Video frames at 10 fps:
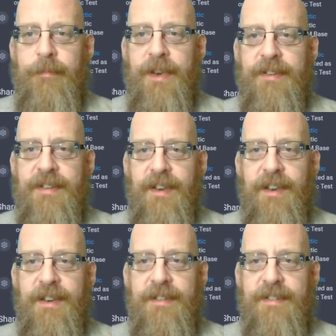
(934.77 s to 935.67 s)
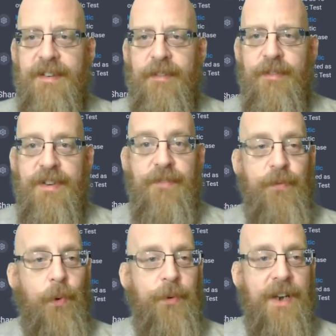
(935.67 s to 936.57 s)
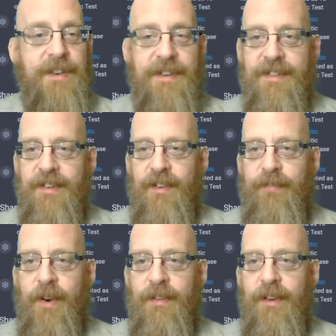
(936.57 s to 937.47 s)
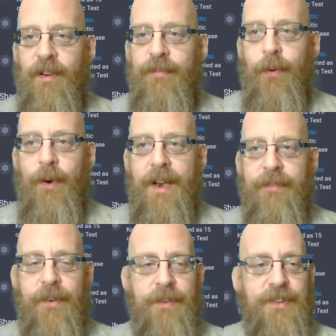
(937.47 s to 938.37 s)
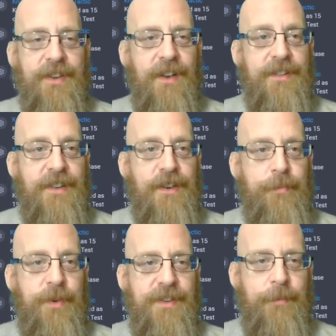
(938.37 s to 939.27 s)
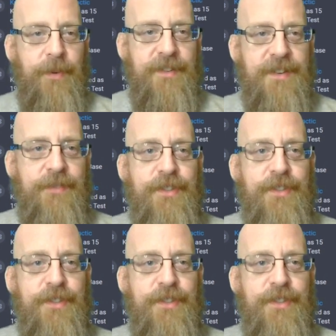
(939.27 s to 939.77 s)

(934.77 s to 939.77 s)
But it's received 4 ratings so far, and I got 4 out of 5 stars, so that's pretty positive.